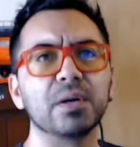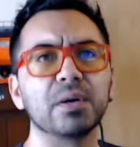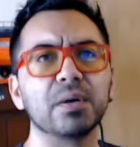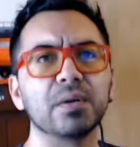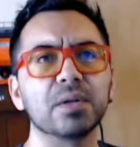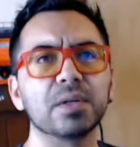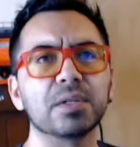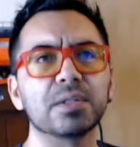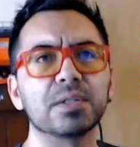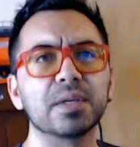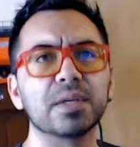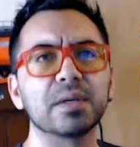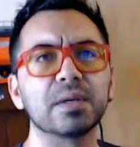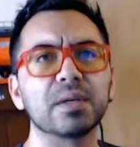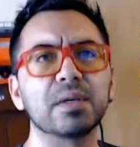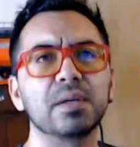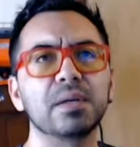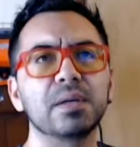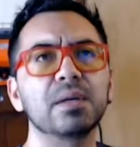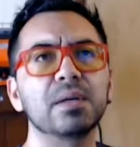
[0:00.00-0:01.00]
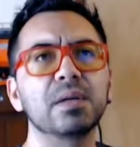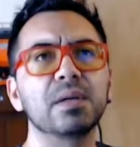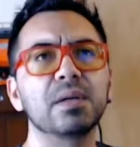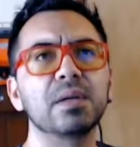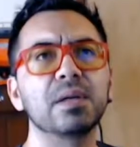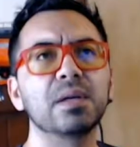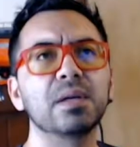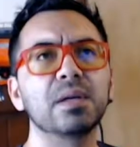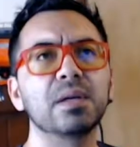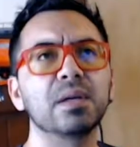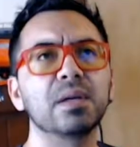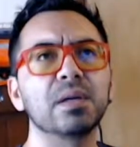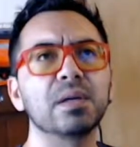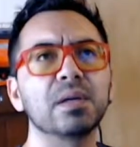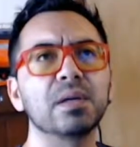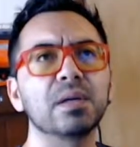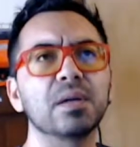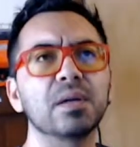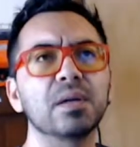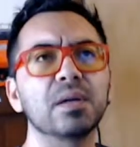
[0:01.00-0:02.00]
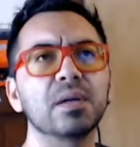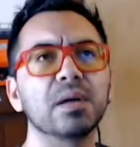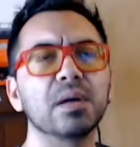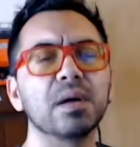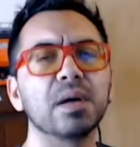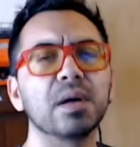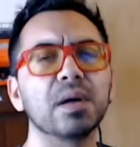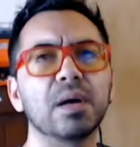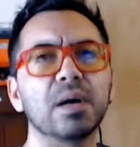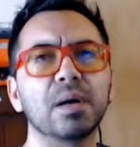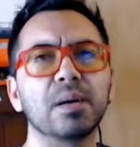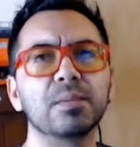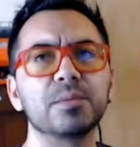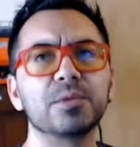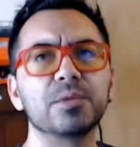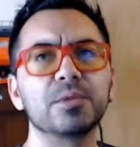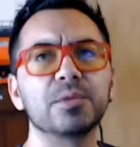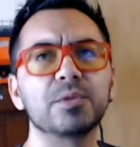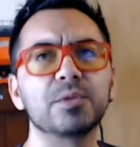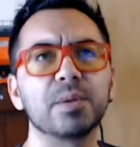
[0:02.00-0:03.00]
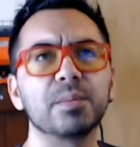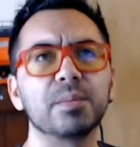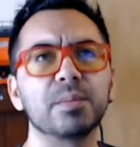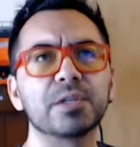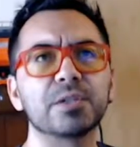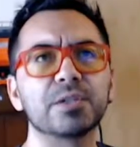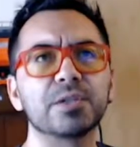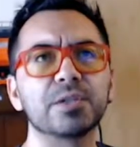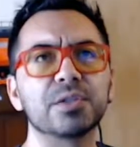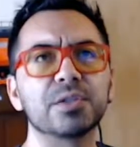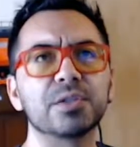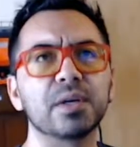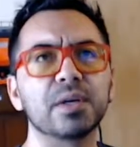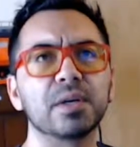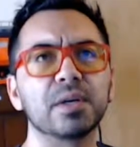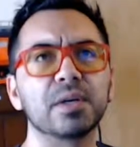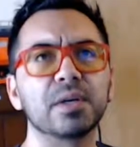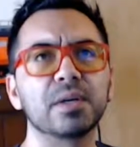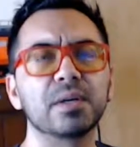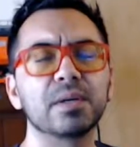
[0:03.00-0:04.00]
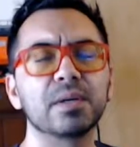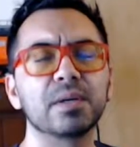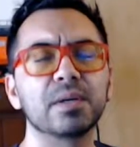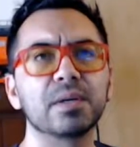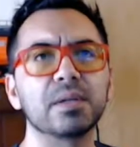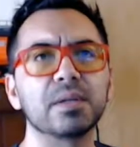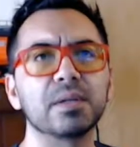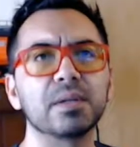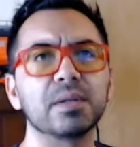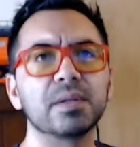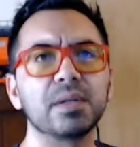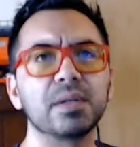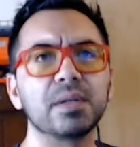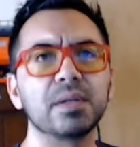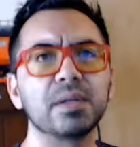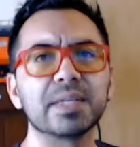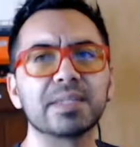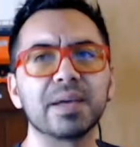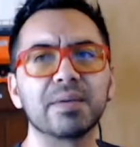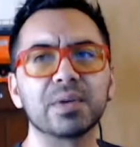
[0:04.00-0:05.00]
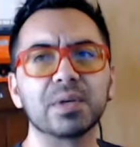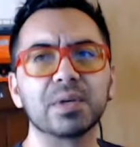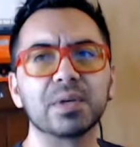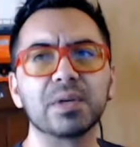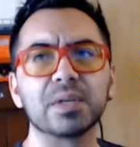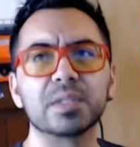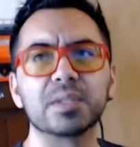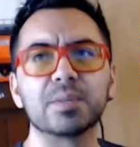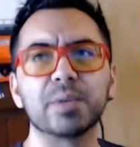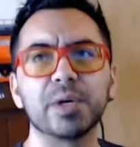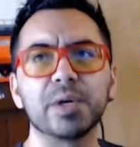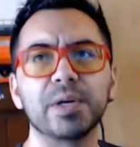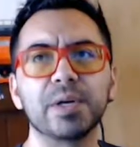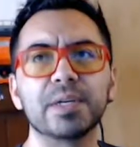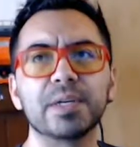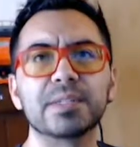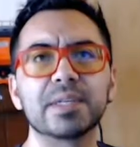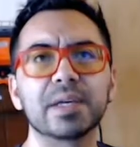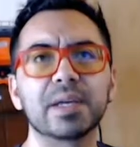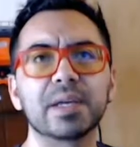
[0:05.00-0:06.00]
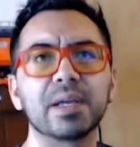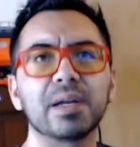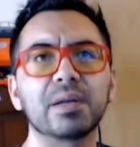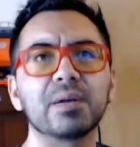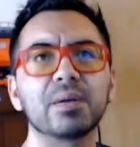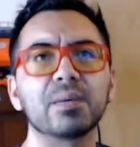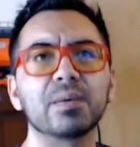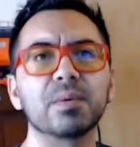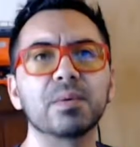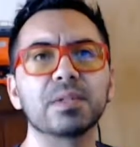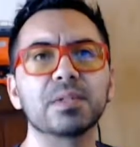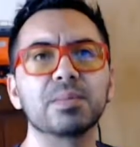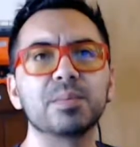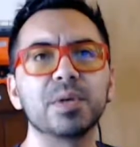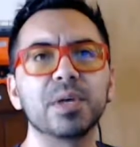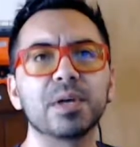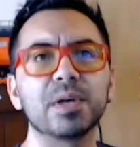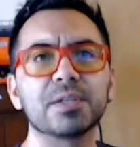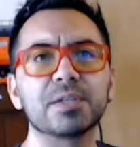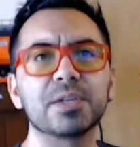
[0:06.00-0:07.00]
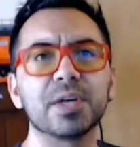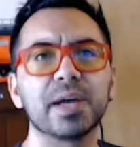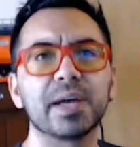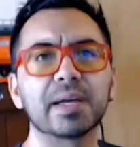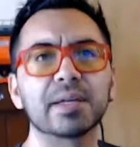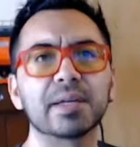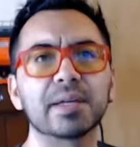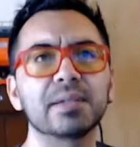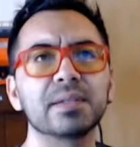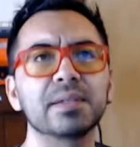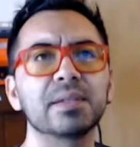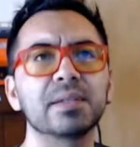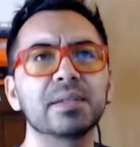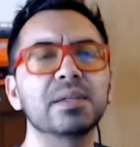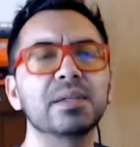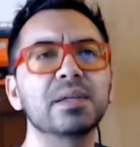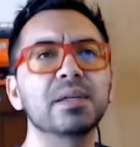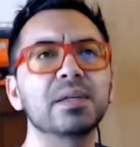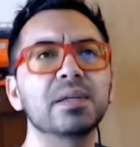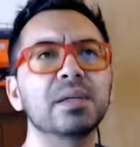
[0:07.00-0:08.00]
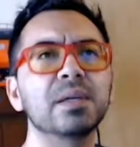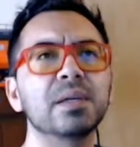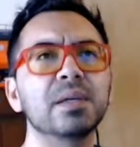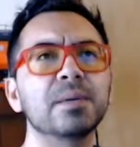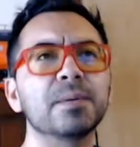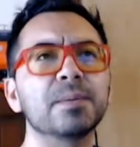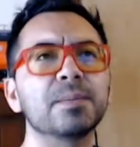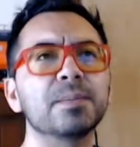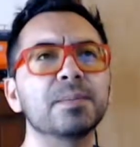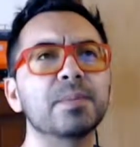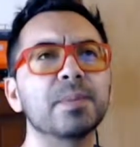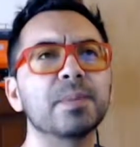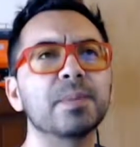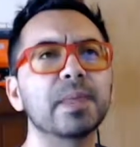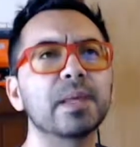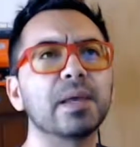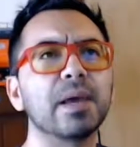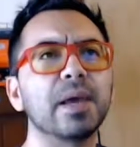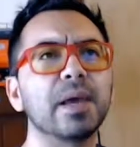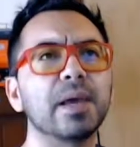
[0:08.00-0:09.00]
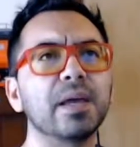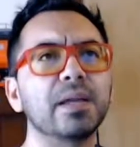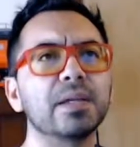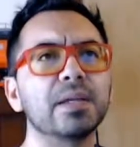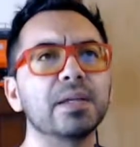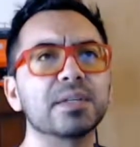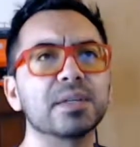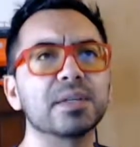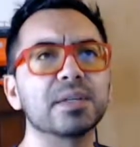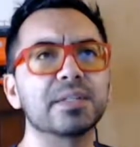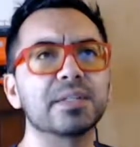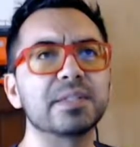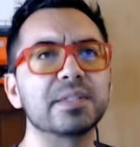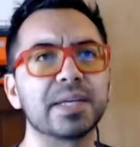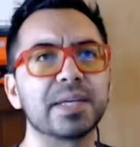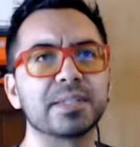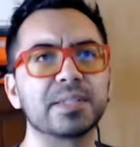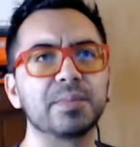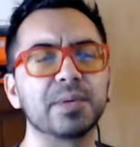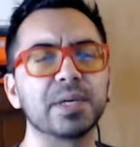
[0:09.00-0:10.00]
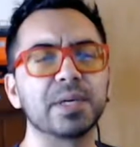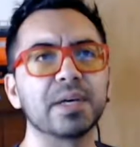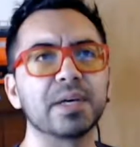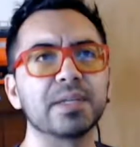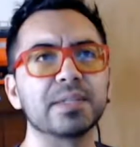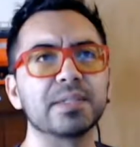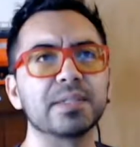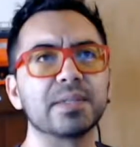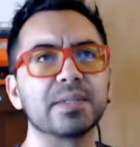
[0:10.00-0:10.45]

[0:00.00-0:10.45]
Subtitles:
looks good. Just want to make sure that you guys have a good experience. I kind of don't want it to be all jacked. And it's a good test because